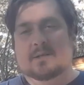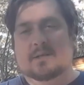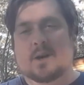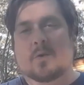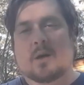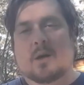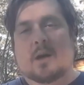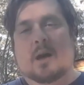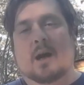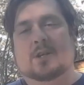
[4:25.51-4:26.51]
And so
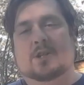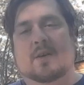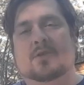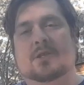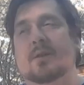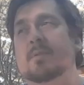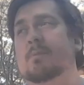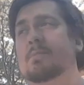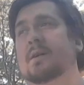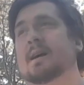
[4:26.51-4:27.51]
Jefferson's going to be
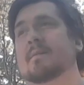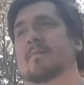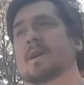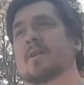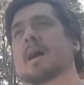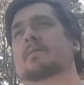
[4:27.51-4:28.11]
a big-time figure.